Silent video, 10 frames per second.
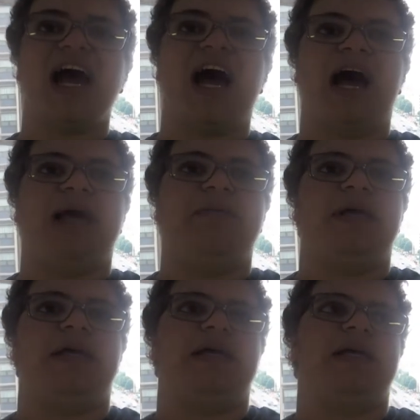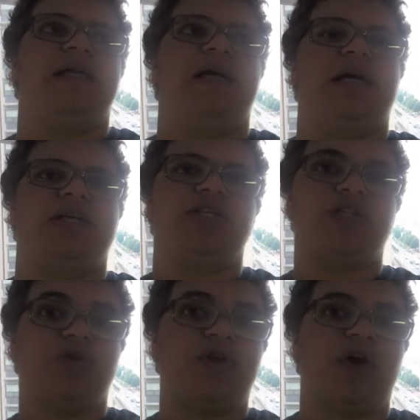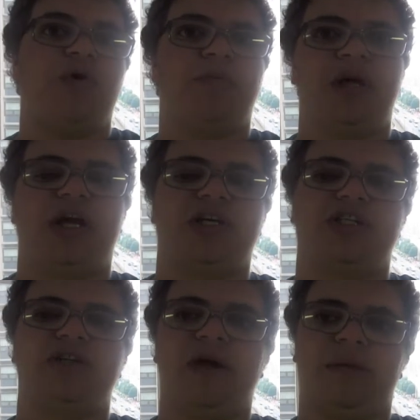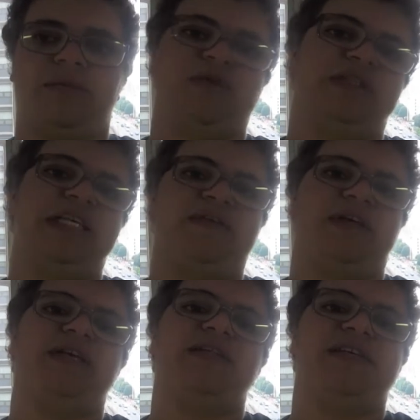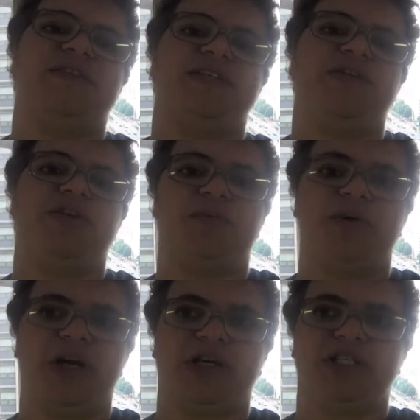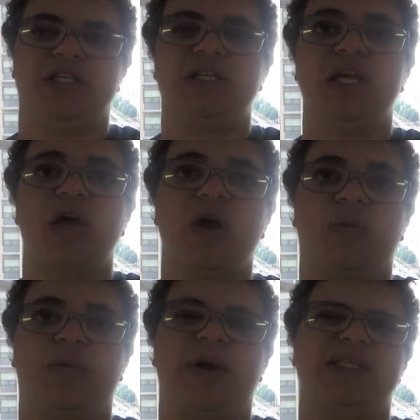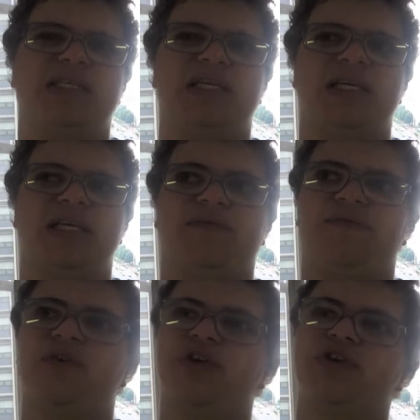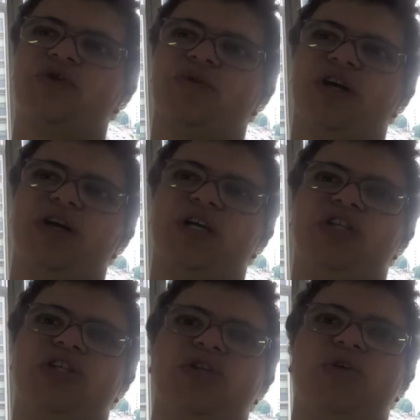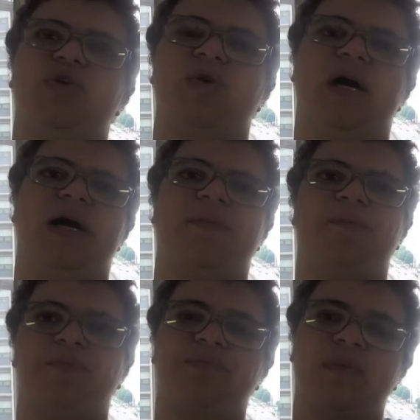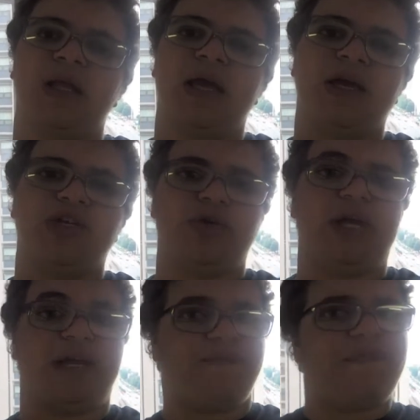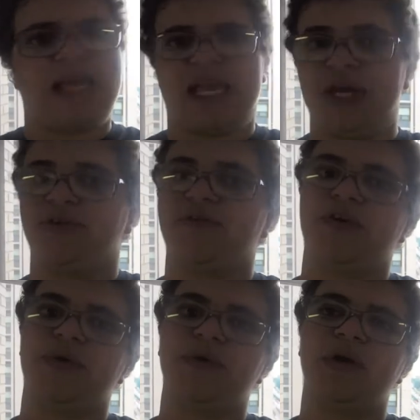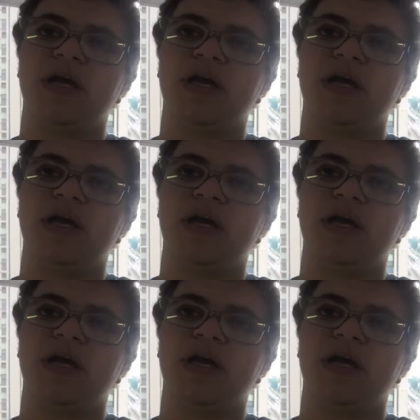I'm in uh, studio production um, for TV, TV studio production. Basically, first we're going to um, do like a fake interview